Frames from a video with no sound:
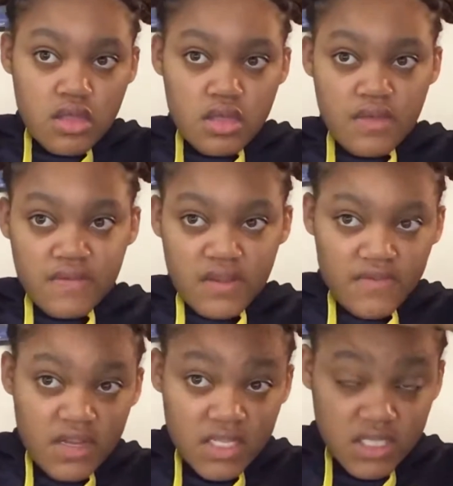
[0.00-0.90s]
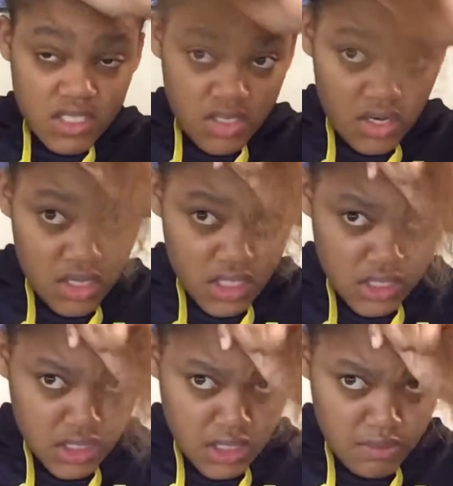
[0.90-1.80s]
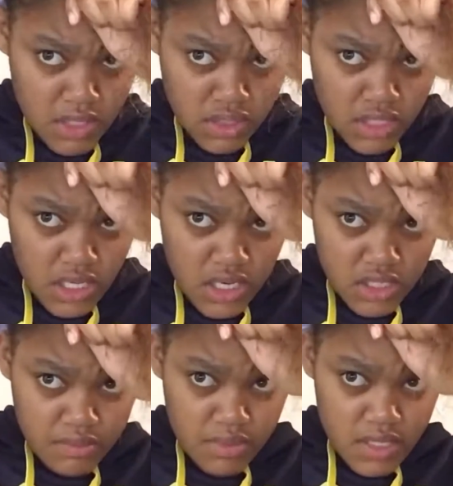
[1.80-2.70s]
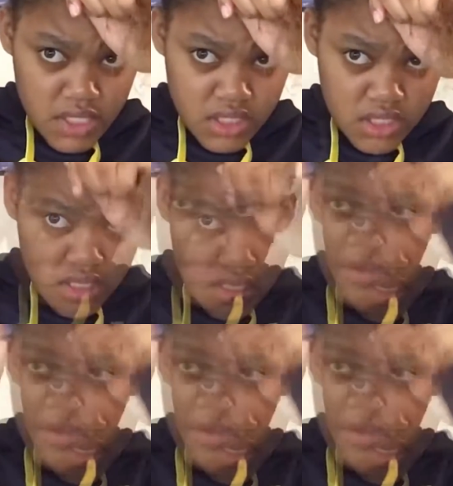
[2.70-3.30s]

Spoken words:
Even if it is in its curly state, make sure your hair is brushed. And the